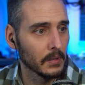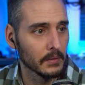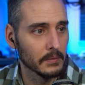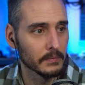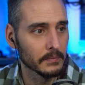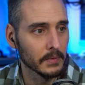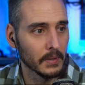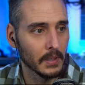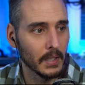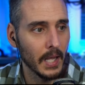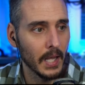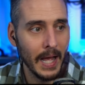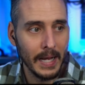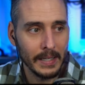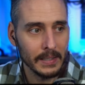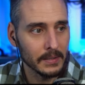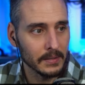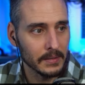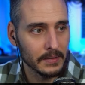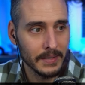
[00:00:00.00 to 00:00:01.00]

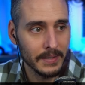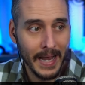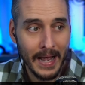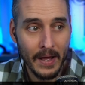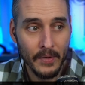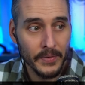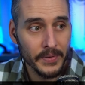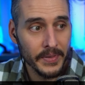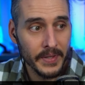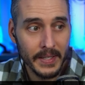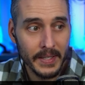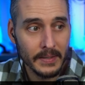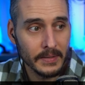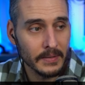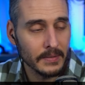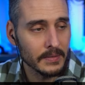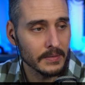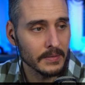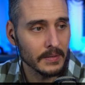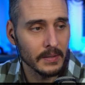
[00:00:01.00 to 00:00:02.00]
lock down
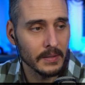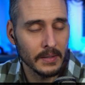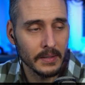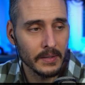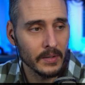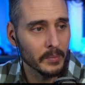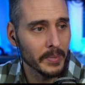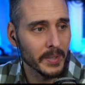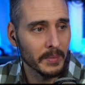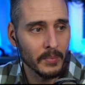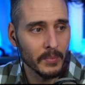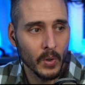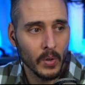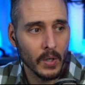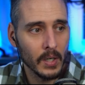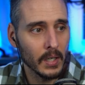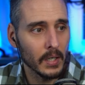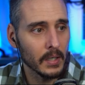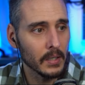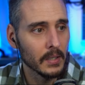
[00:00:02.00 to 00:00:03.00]
things a little bit
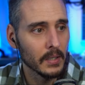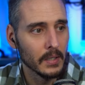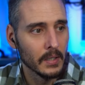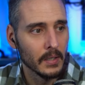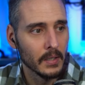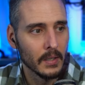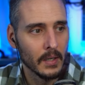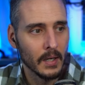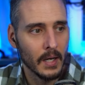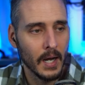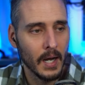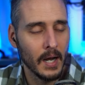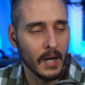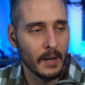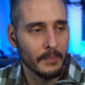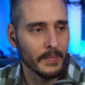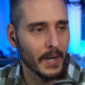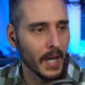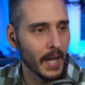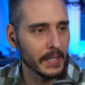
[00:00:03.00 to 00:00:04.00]
more.
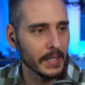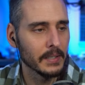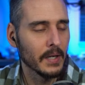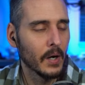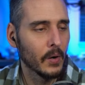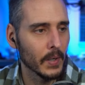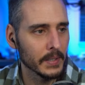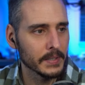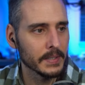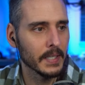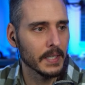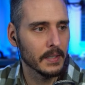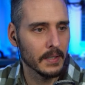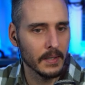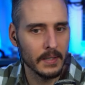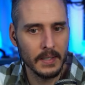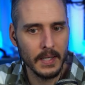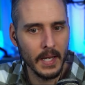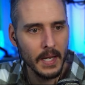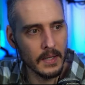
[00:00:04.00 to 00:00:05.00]
Um, I know at the end of
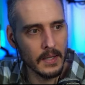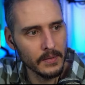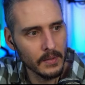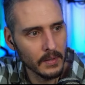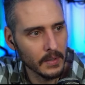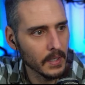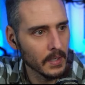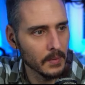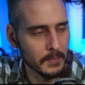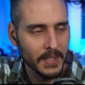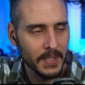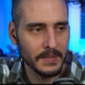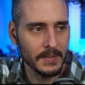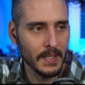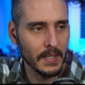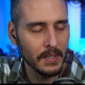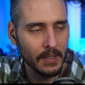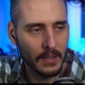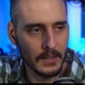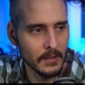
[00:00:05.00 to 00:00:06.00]
the day, they're going to be
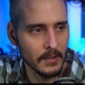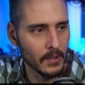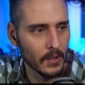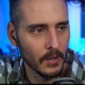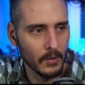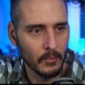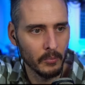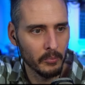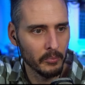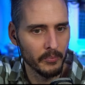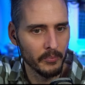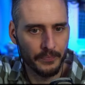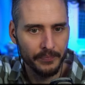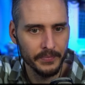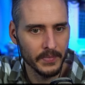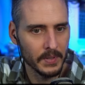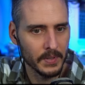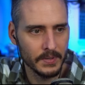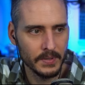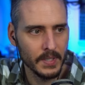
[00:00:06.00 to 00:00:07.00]
sending, you know,
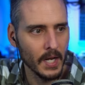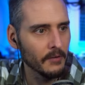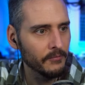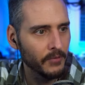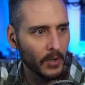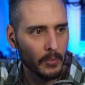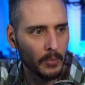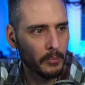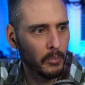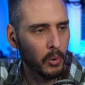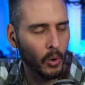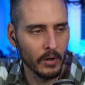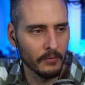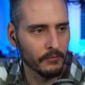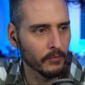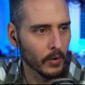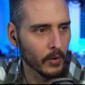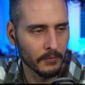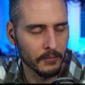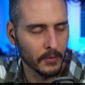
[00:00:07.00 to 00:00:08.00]
stuff on port
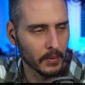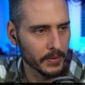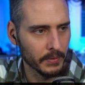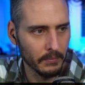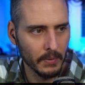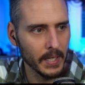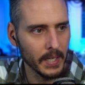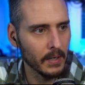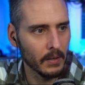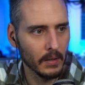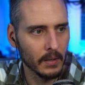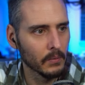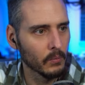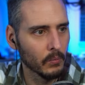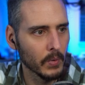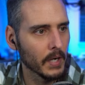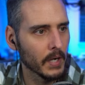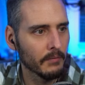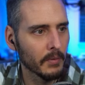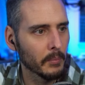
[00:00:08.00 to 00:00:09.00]
443 or
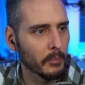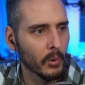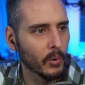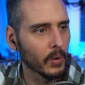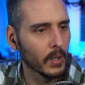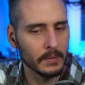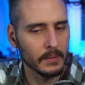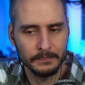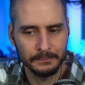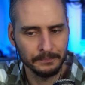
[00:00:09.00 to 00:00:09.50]
whatever port,